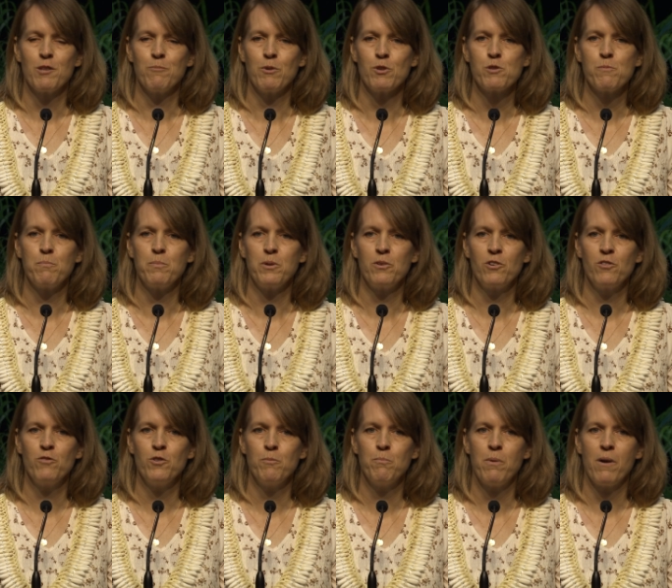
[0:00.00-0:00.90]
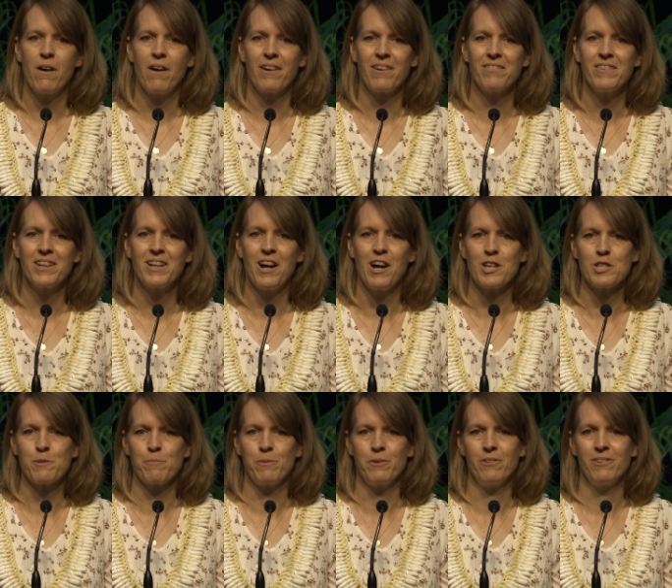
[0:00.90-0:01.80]
The most beautiful part of the
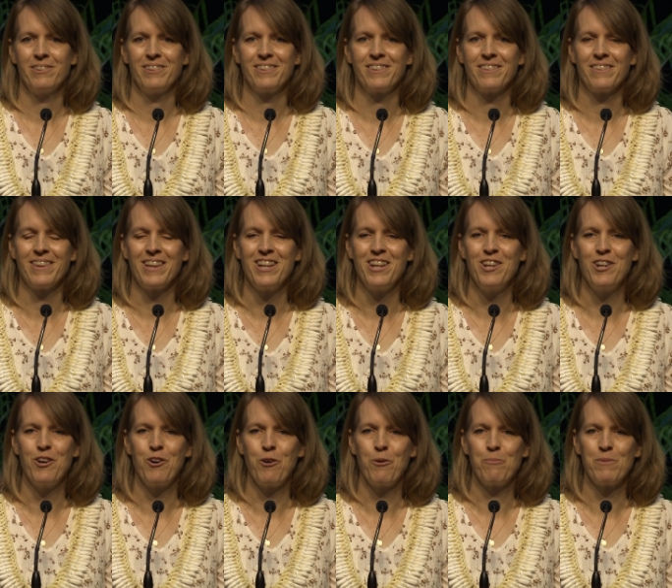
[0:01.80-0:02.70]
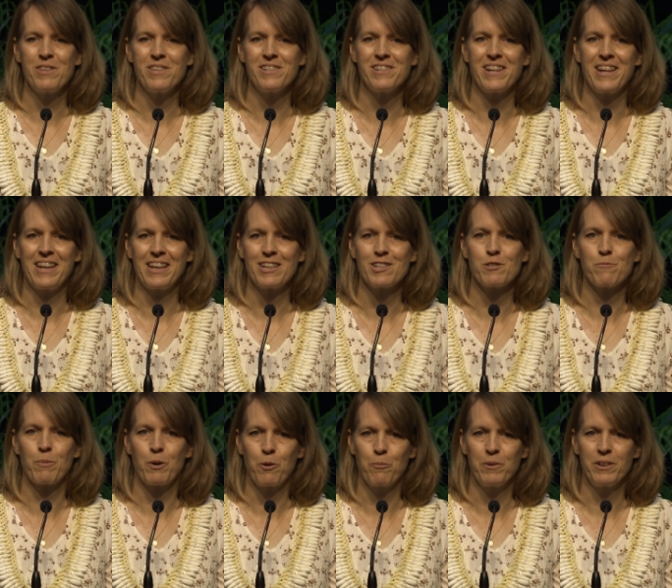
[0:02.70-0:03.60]
gospel is that no mistake
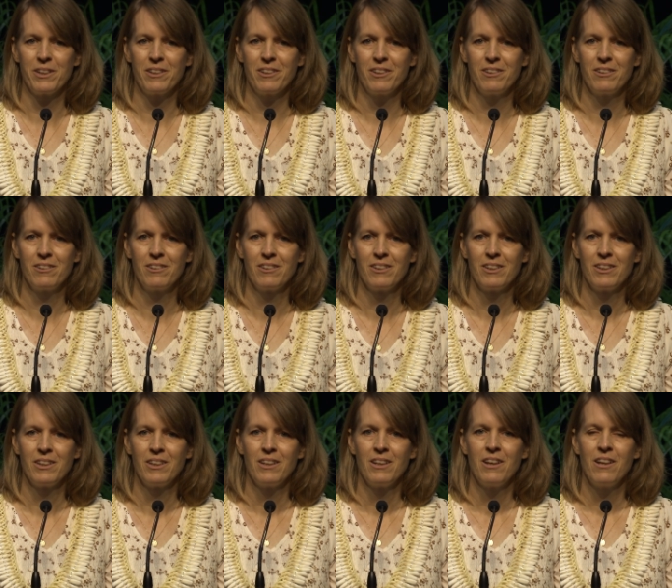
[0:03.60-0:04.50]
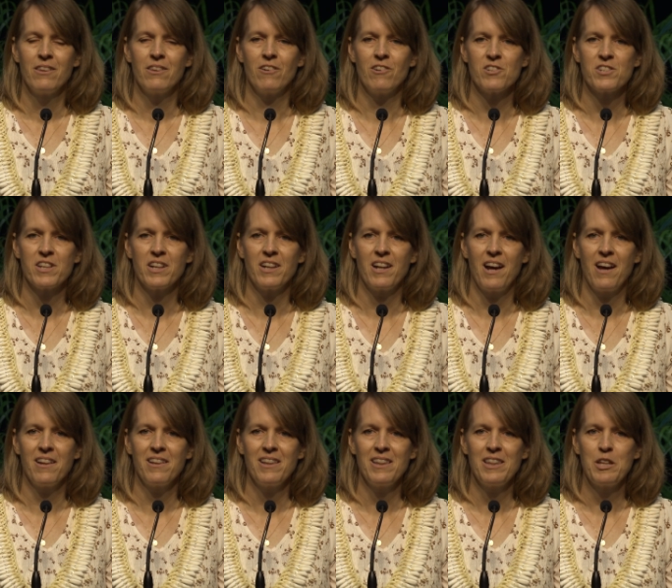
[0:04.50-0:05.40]
is permanent. There's an
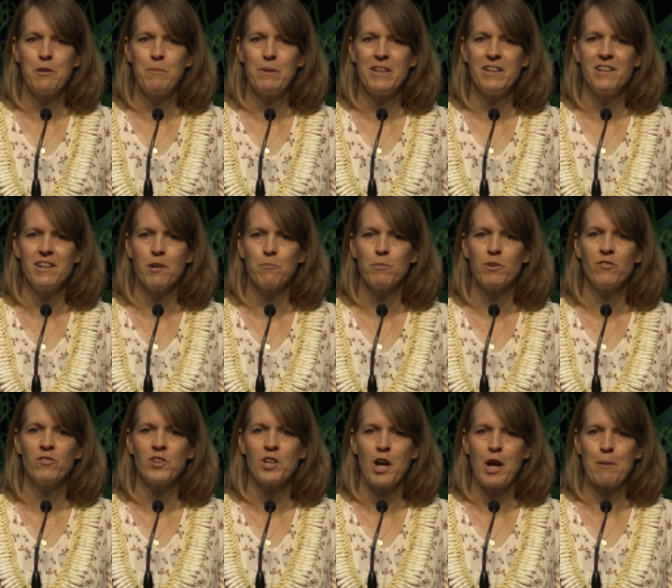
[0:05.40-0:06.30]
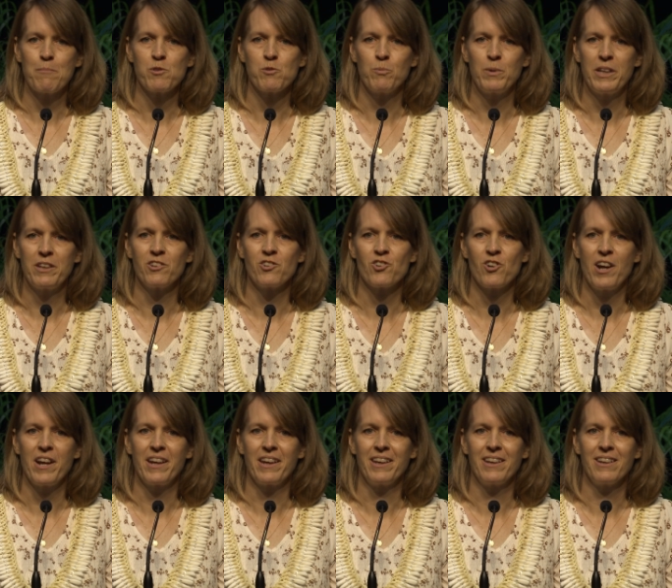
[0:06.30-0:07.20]
unlimited number of times we can
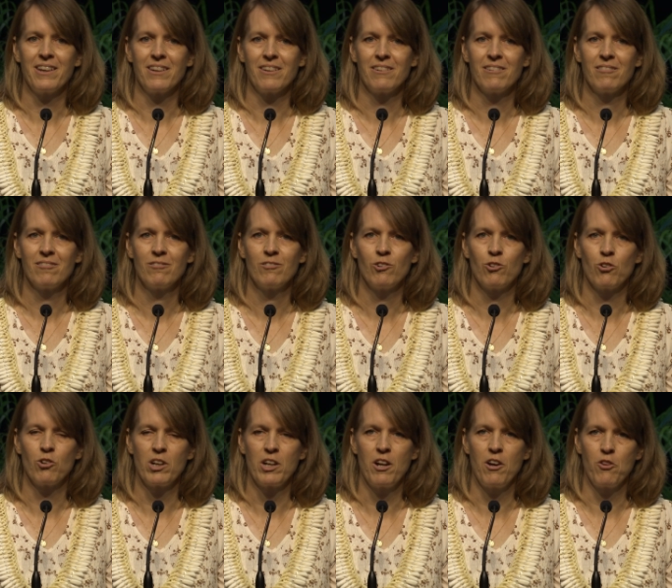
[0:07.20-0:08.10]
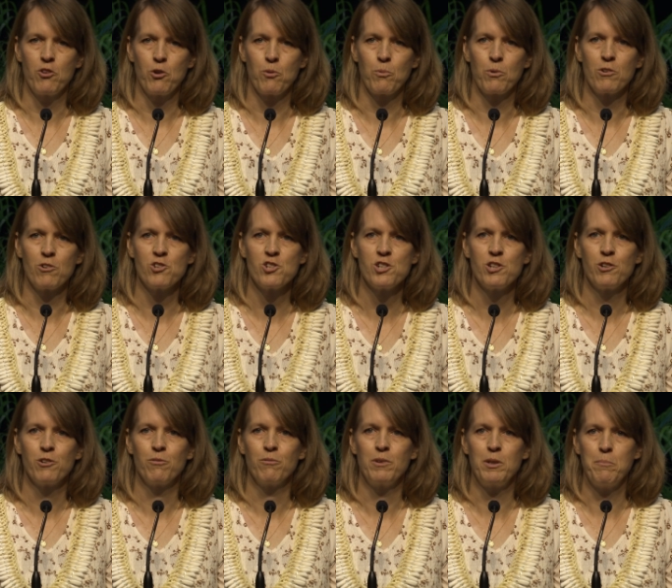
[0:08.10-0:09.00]
try again, or in other words,
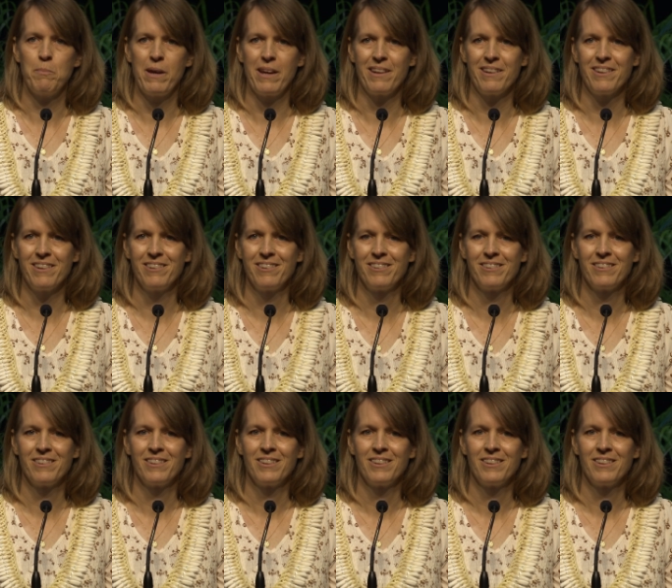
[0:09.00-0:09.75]
repent.